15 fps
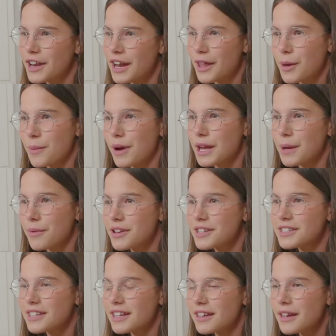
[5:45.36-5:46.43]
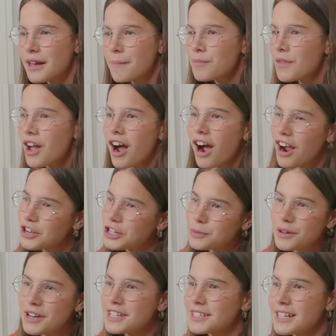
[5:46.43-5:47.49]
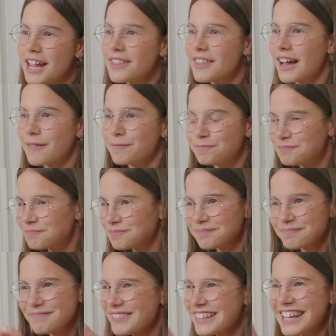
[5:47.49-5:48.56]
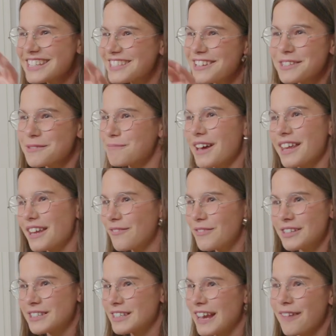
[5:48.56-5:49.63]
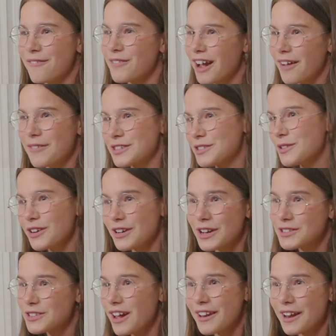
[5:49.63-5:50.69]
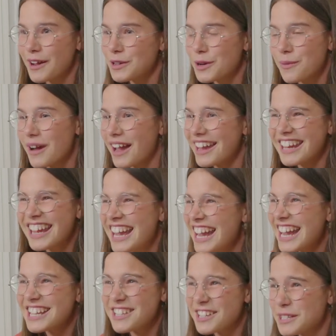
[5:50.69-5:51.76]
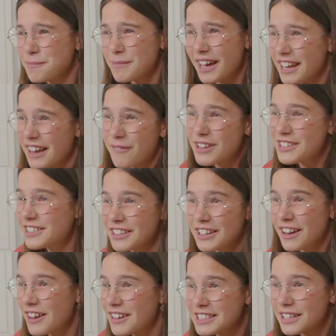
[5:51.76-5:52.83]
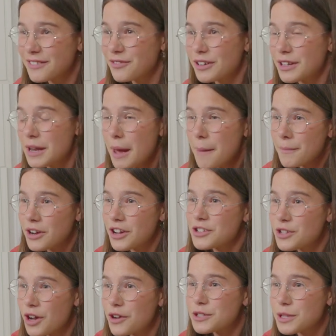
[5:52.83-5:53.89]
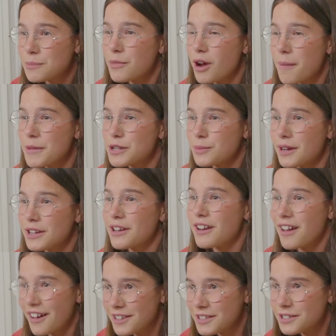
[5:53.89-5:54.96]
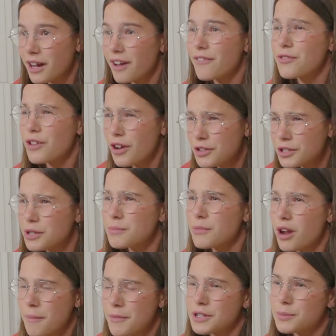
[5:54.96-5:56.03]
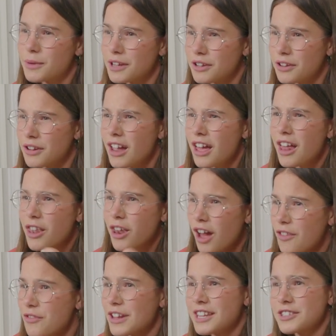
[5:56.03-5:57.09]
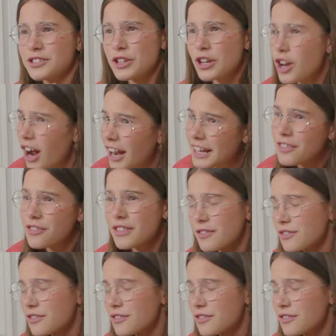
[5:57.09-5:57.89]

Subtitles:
turn out the way you want it? I just want to say that it doesn't matter if life is not going to turn out your way. It doesn't matter if it's going to look different, because those are the moments where you learn stuff. Those are the moments where you learn things that you like and